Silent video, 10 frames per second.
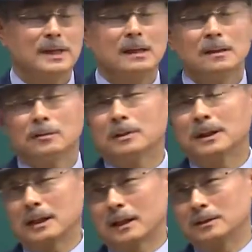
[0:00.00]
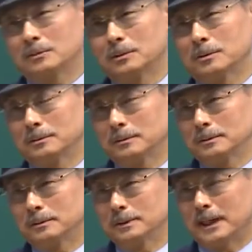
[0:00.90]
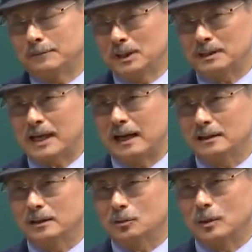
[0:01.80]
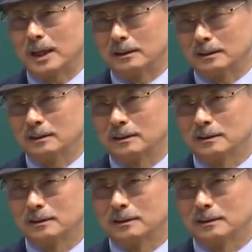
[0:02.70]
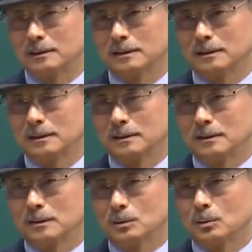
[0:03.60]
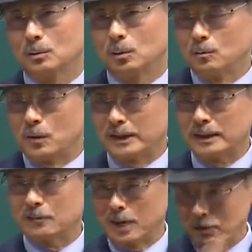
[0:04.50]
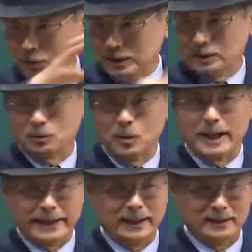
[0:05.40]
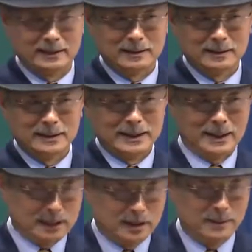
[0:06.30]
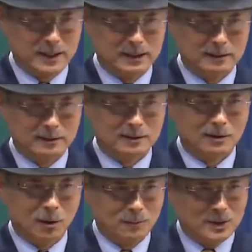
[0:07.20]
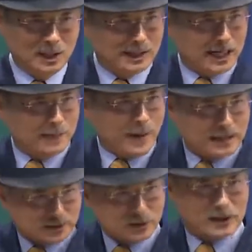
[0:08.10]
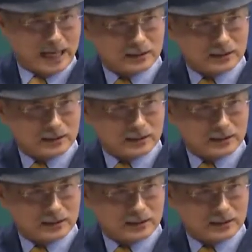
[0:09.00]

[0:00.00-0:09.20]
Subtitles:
He reckoned that during the 3 or 4 years his son is in college, Atomy will grow significantly.